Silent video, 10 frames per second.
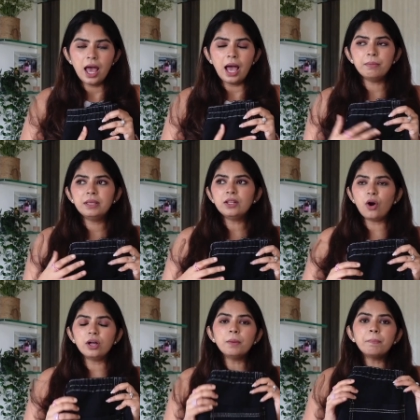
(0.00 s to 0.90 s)
I mean,
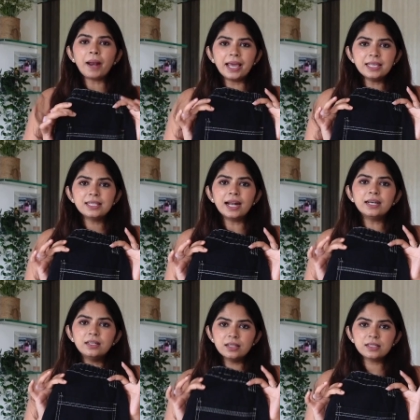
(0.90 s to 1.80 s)
the price that
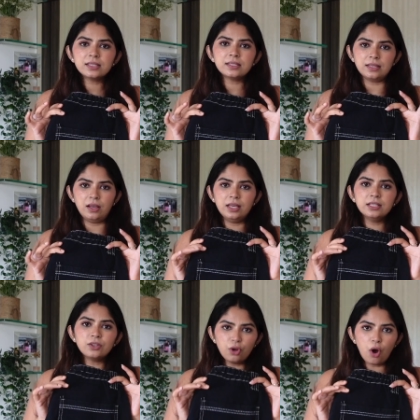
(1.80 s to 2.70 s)
this
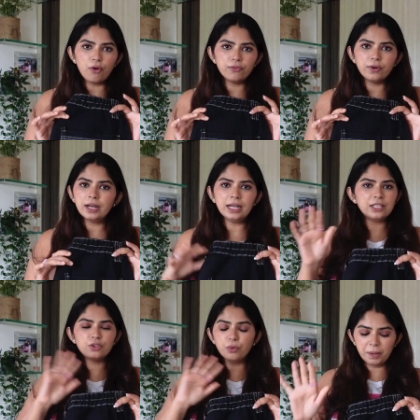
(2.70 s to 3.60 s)
is on offer,
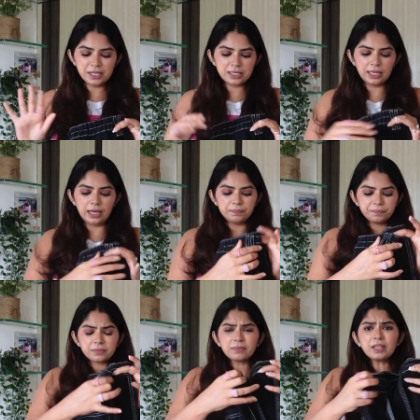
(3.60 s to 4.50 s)
it's super steal.
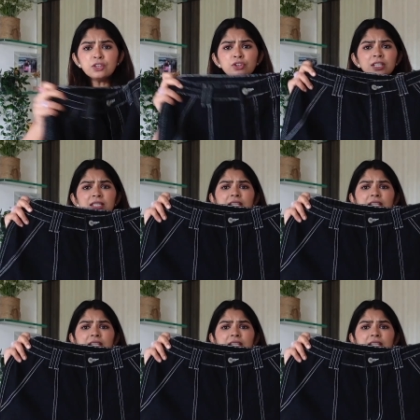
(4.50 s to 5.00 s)
So this